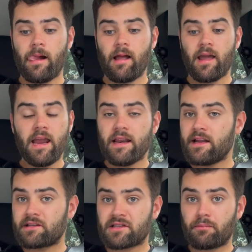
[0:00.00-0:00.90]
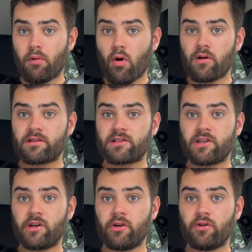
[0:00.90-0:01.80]
He needs support
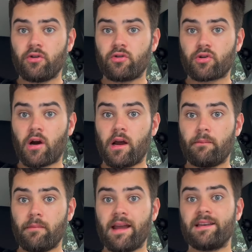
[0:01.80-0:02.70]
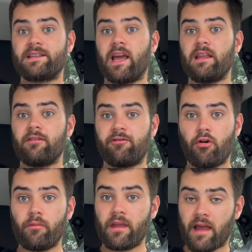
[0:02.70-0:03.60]
to try and maintain the
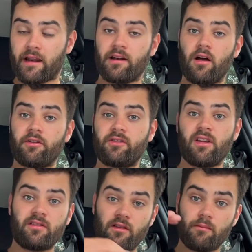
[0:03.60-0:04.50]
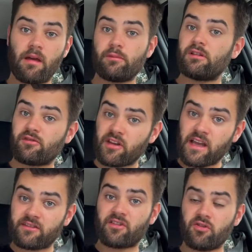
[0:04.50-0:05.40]
form that he had last season and maybe even
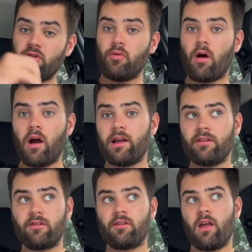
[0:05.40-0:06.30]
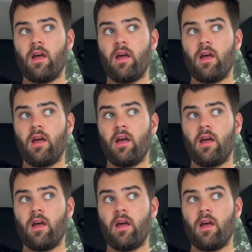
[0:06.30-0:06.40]
get to new heights.